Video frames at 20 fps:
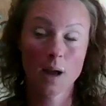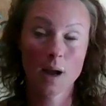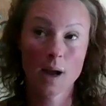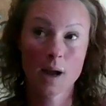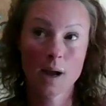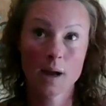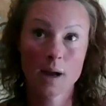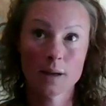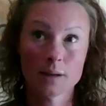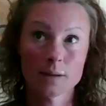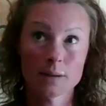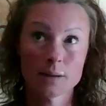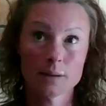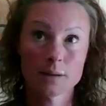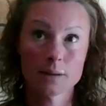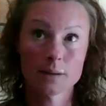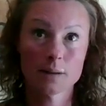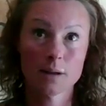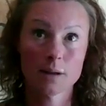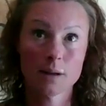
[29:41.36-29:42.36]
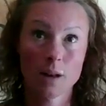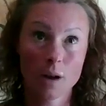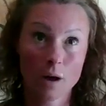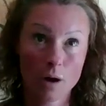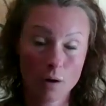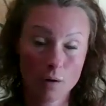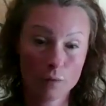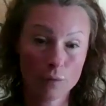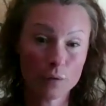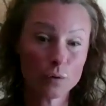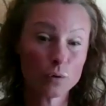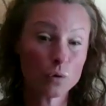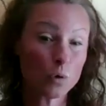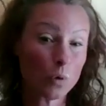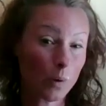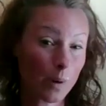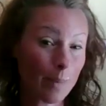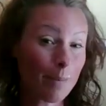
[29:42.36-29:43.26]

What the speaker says: And love, joy,